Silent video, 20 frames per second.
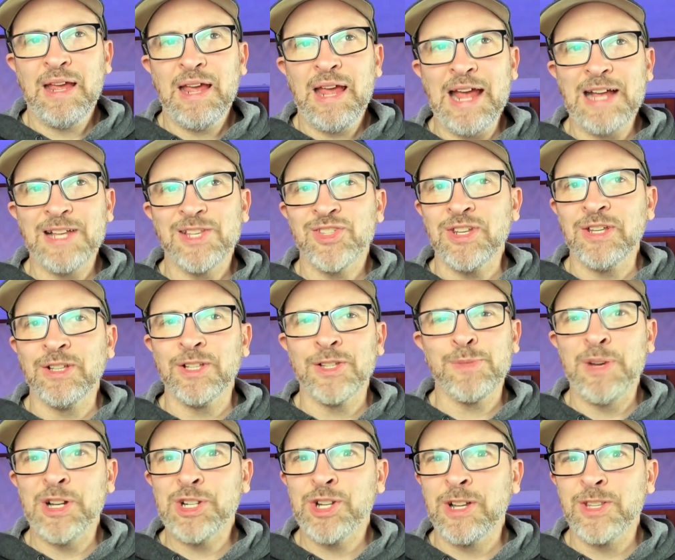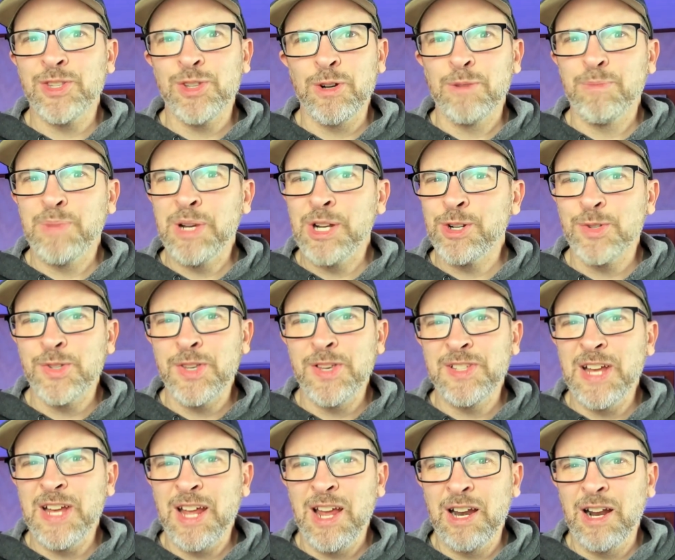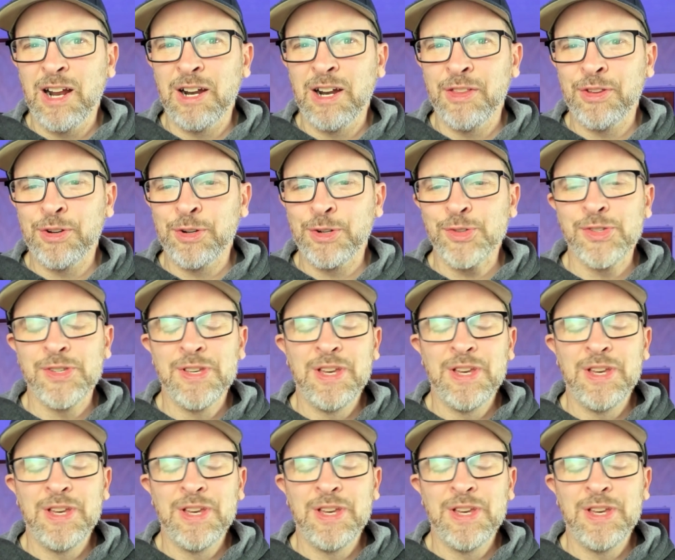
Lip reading: steal as much on certain pitchers as they can on others?